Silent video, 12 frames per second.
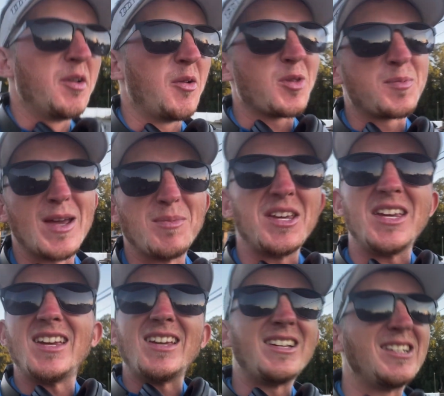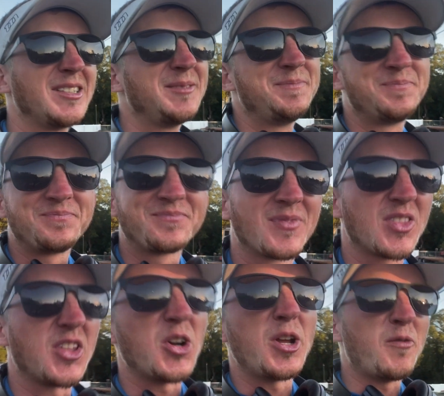with maybe
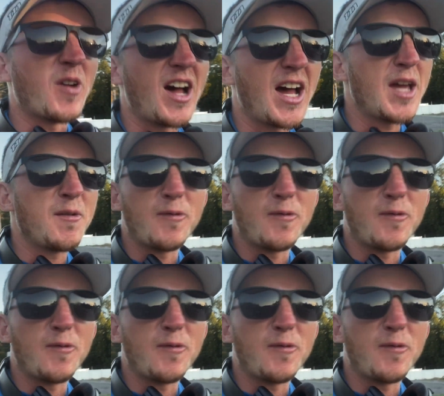35,